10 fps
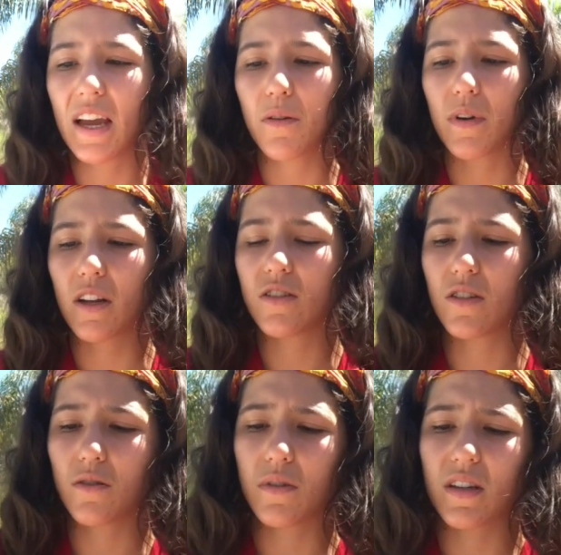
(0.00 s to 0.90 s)
And what I'll
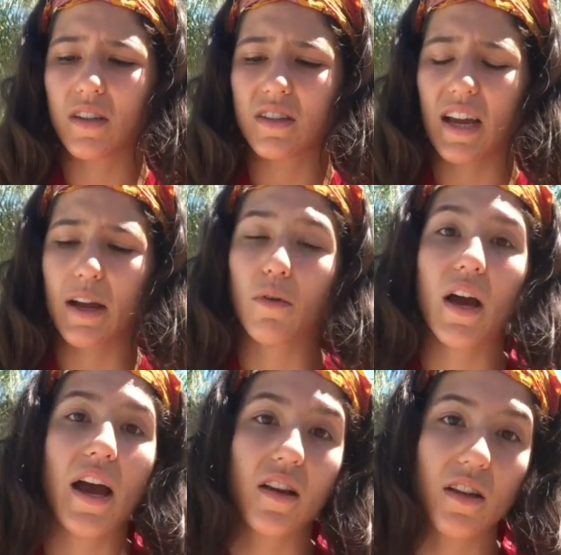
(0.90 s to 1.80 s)
do is I will
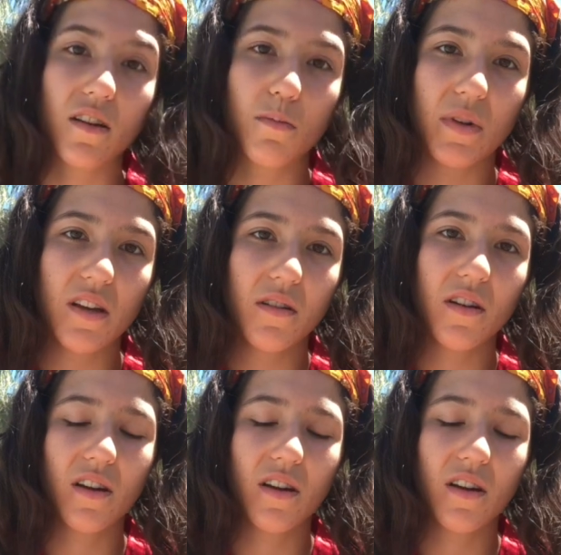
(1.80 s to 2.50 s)
add a little bit.